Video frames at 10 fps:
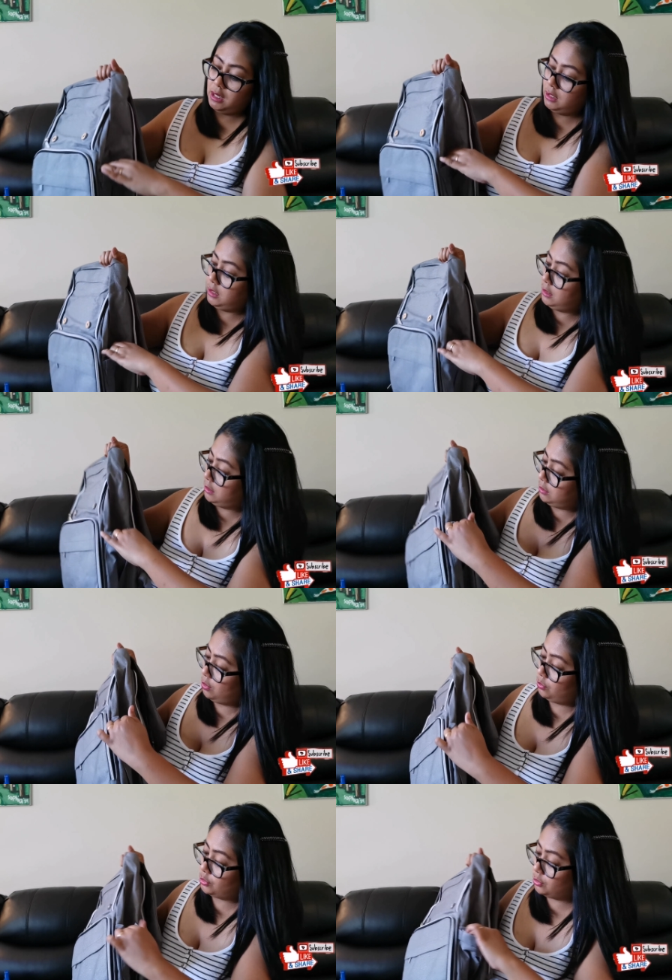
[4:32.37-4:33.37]
And it
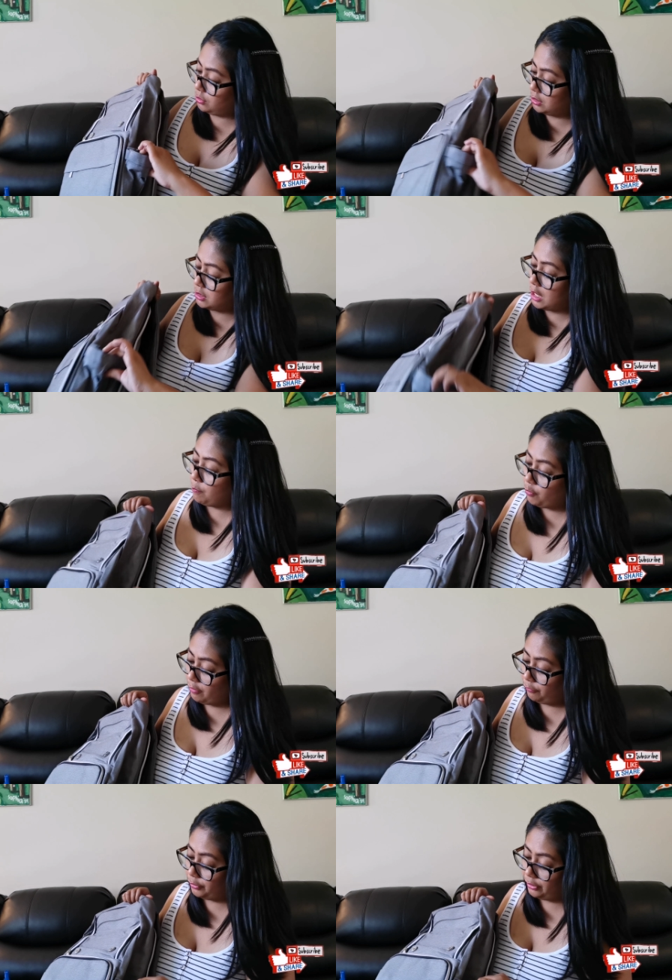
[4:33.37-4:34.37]
goes the same
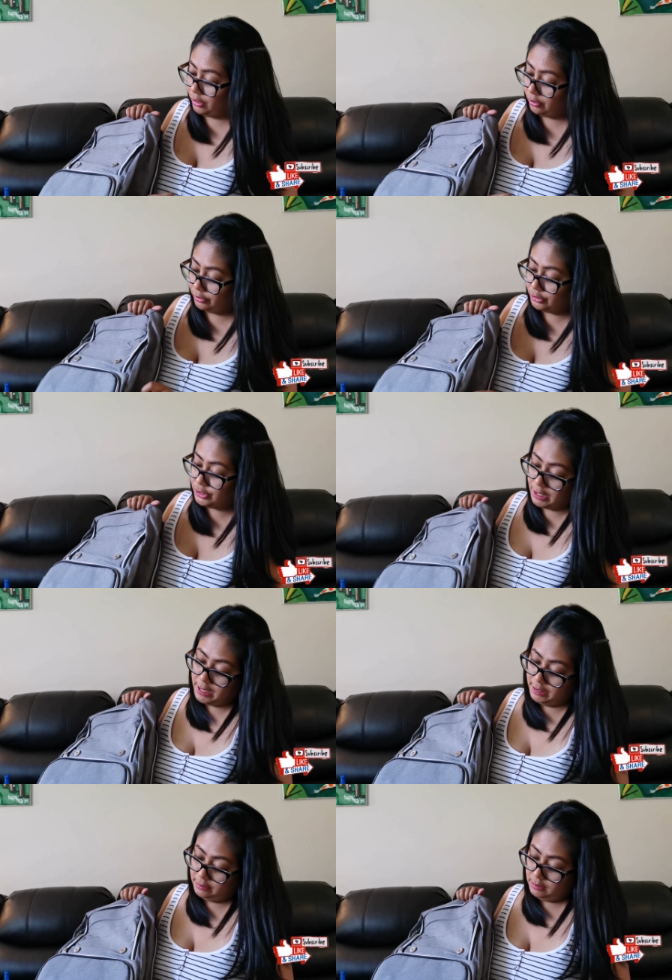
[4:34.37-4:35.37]
way for the other
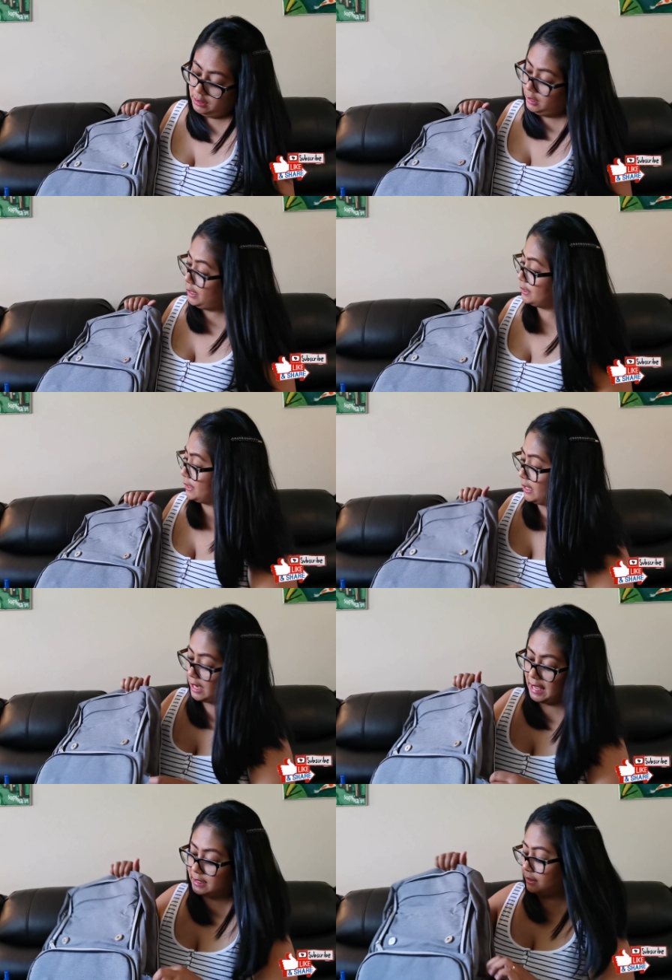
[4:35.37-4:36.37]
side. It's
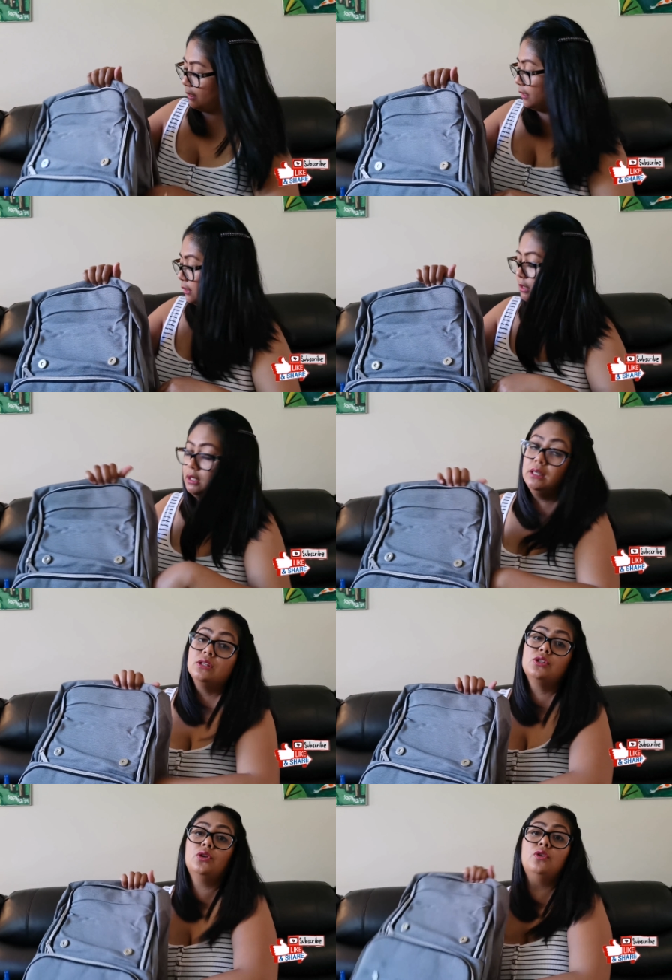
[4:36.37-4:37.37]
elastic.
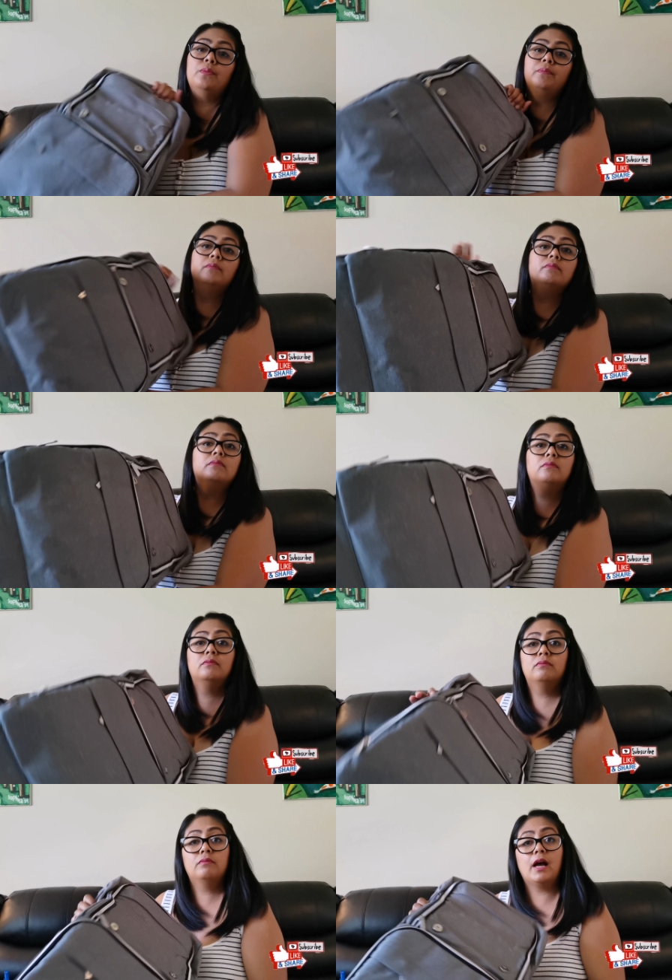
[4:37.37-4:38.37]
So
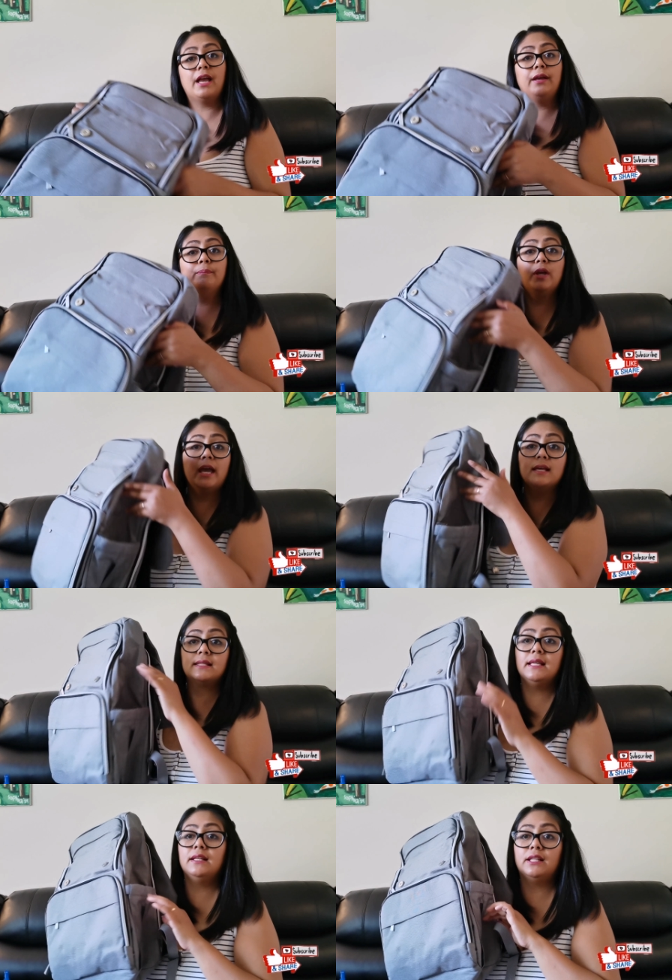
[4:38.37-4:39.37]
I'm
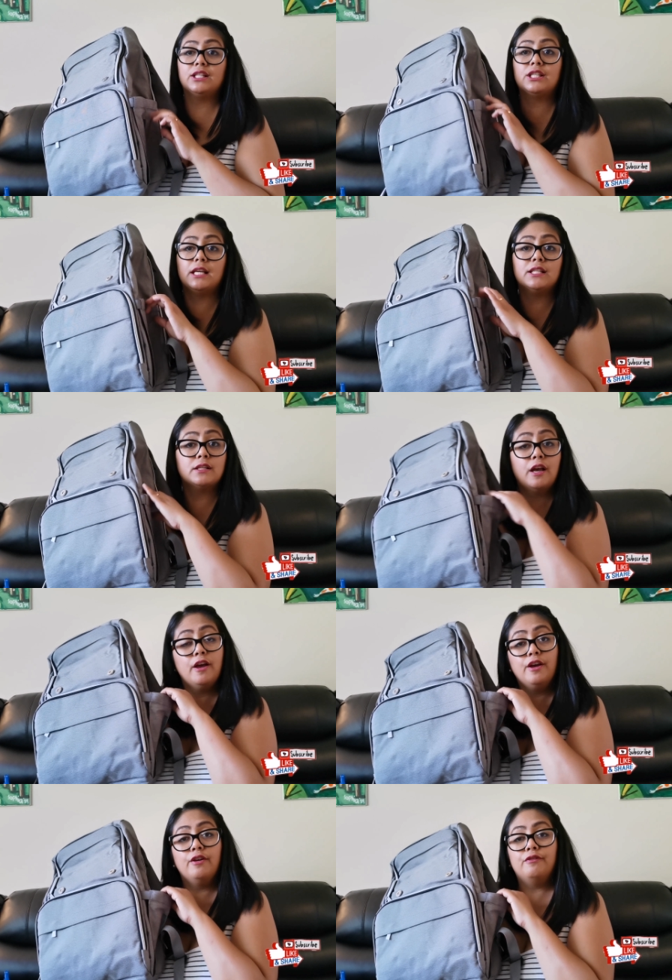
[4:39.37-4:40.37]
guessing this is
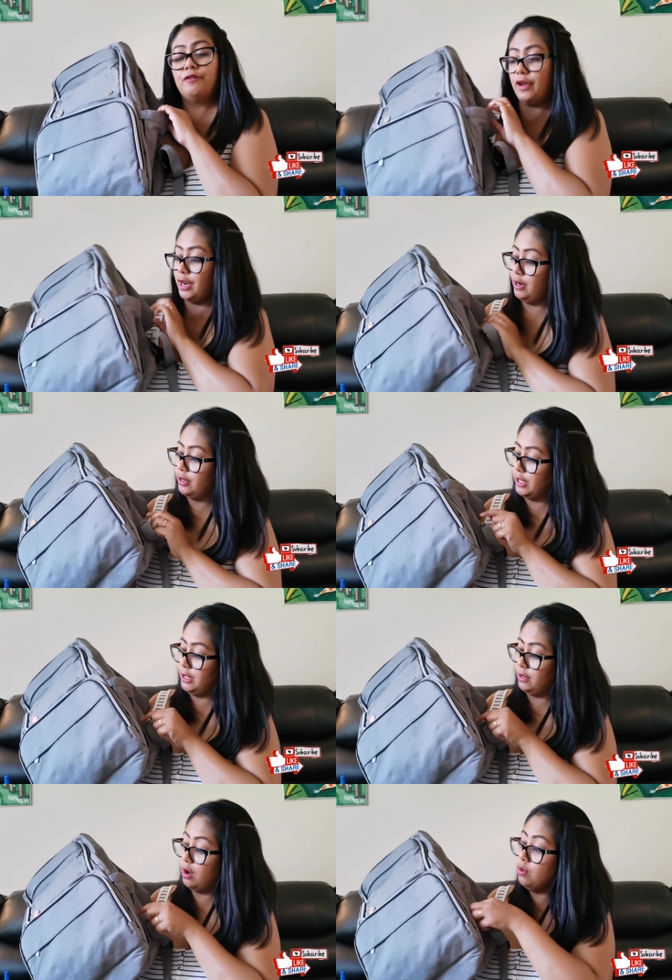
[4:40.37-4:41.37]

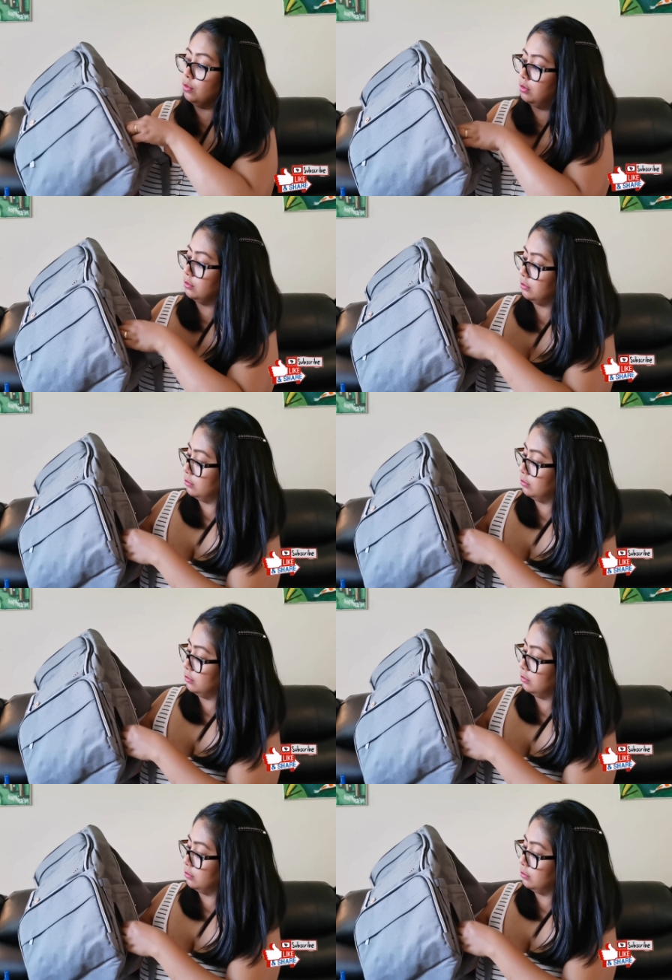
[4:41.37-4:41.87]
very, oh,